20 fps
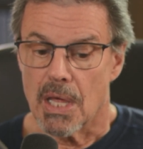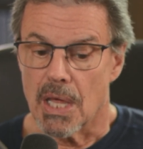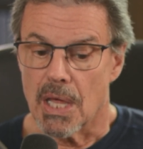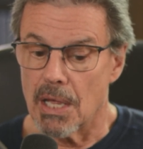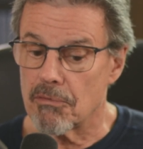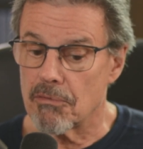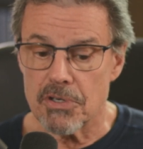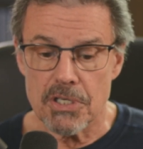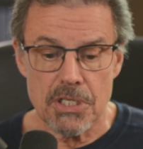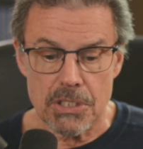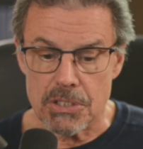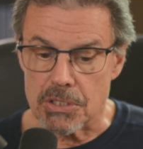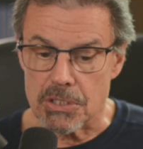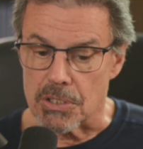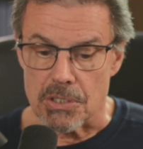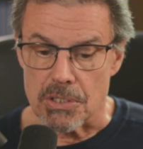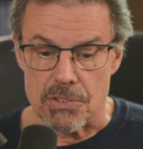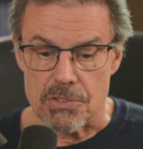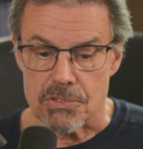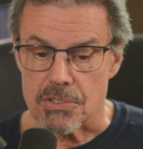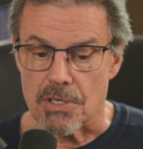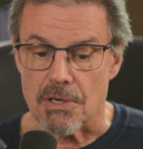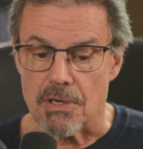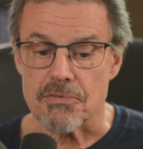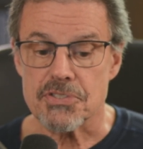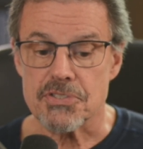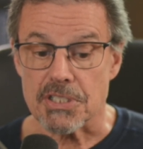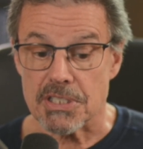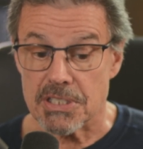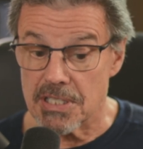Every occurrence
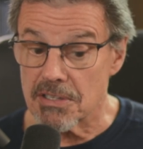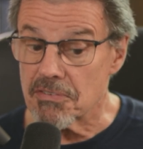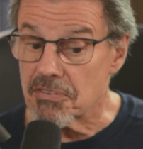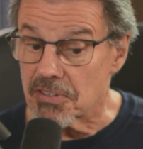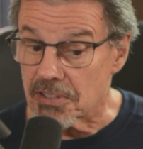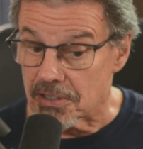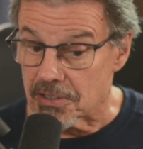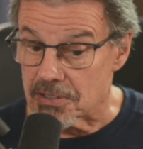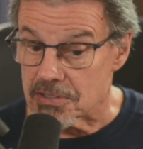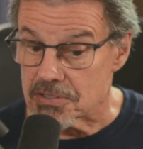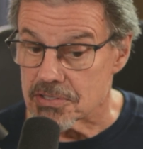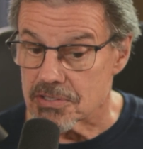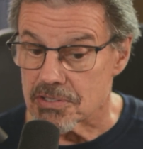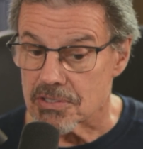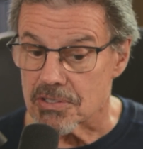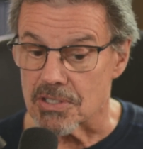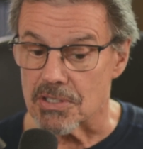of significance